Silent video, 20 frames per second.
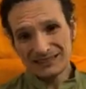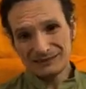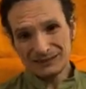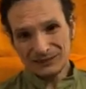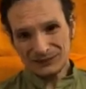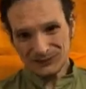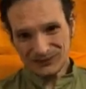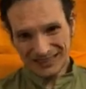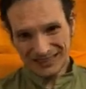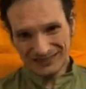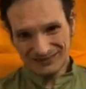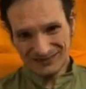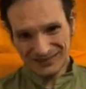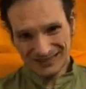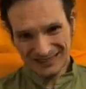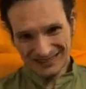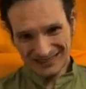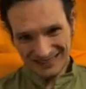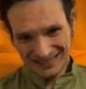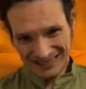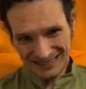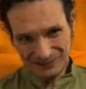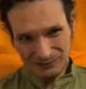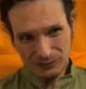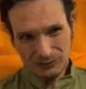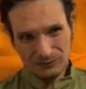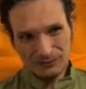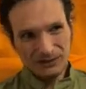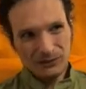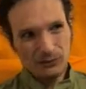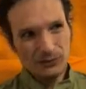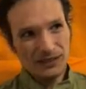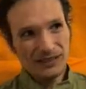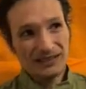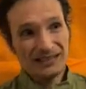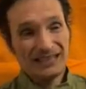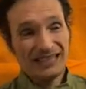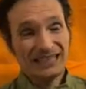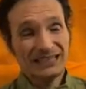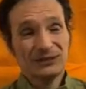about something, in the moment
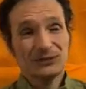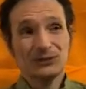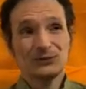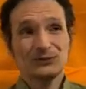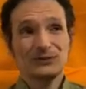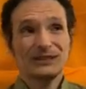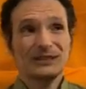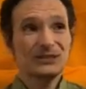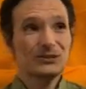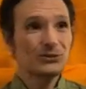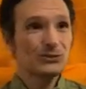where I don't need